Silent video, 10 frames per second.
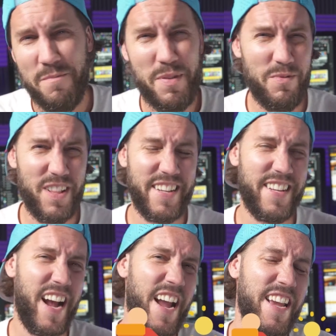People like
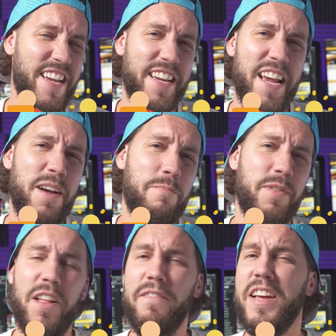to hike and camp
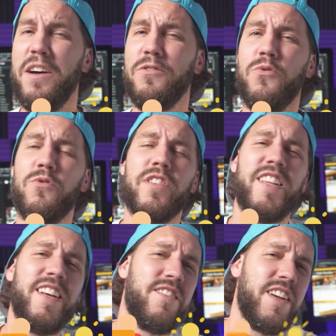and love the outdoors,
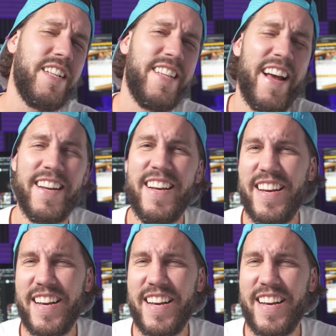things like that.